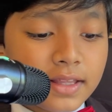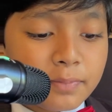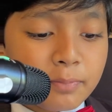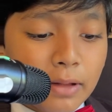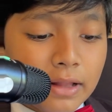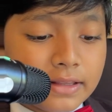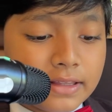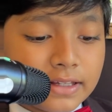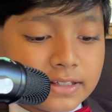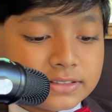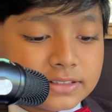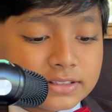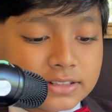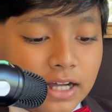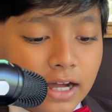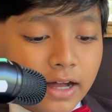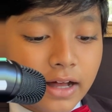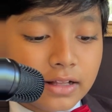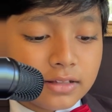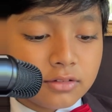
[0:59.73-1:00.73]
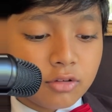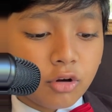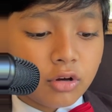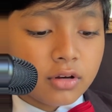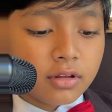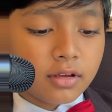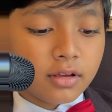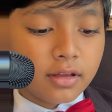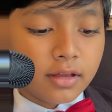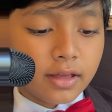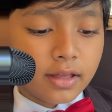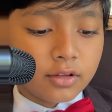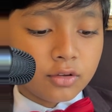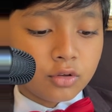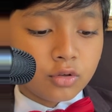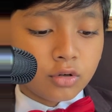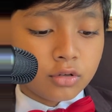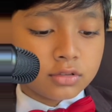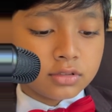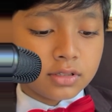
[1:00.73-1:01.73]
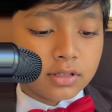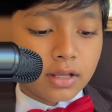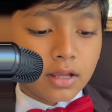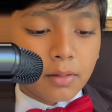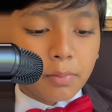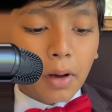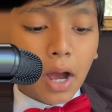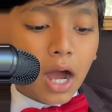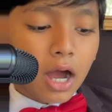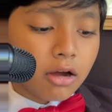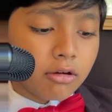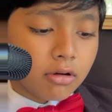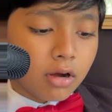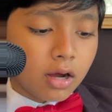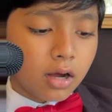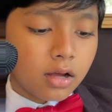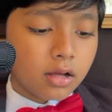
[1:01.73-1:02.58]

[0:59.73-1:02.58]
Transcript: spent his childhood in Tunri Power.